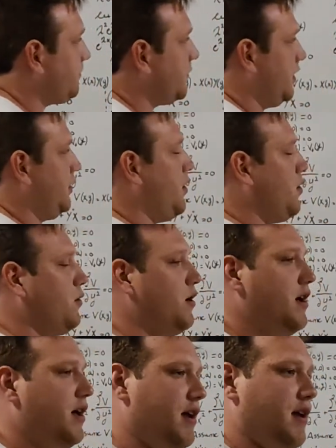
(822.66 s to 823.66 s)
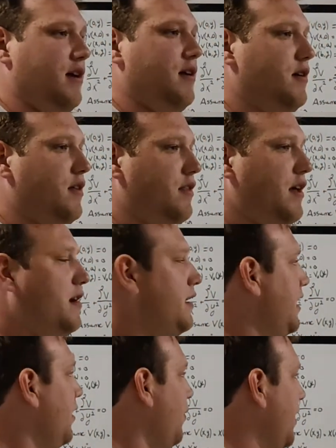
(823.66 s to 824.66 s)
So then
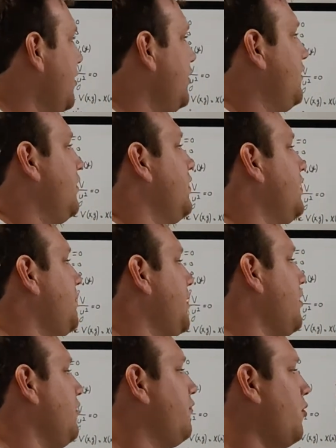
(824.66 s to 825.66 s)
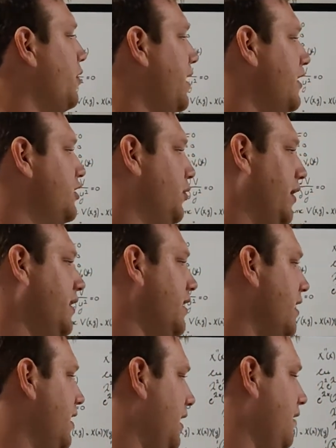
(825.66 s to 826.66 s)
here we use something called Fourier's trick.
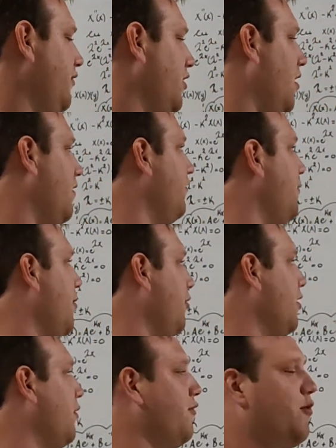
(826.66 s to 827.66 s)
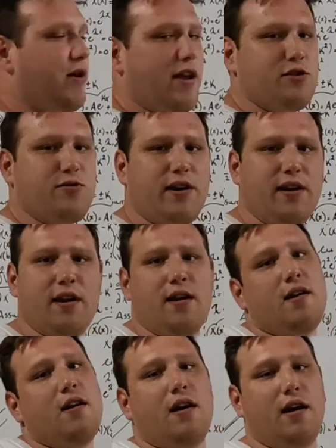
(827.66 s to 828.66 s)
If you're unfamiliar with Fourier's trick,
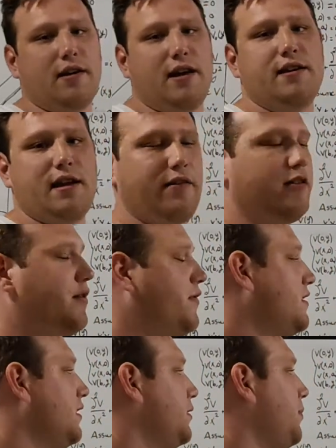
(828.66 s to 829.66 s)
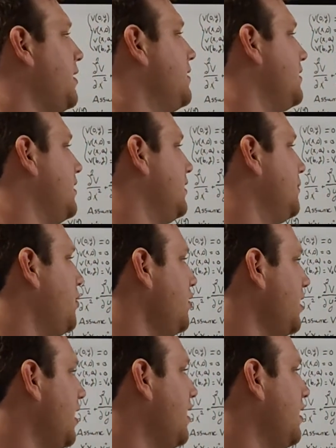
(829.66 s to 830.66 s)
again, David Griffiths explains this in his book.